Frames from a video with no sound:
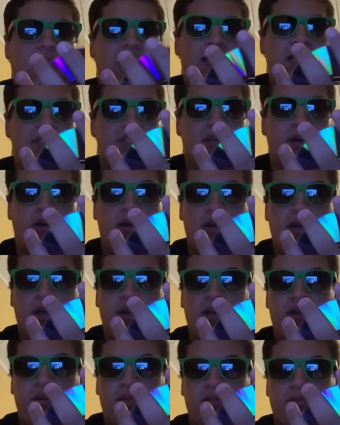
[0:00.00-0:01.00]
minus
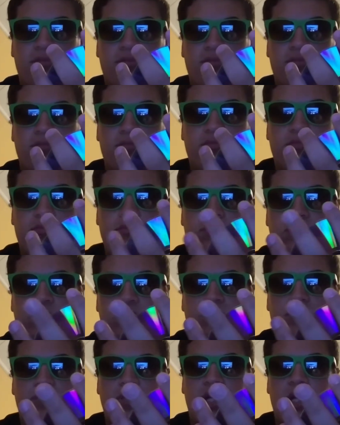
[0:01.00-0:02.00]
R
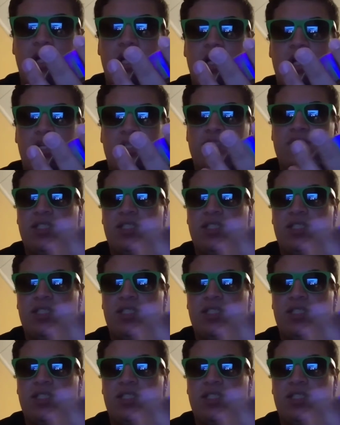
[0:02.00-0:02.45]
uh,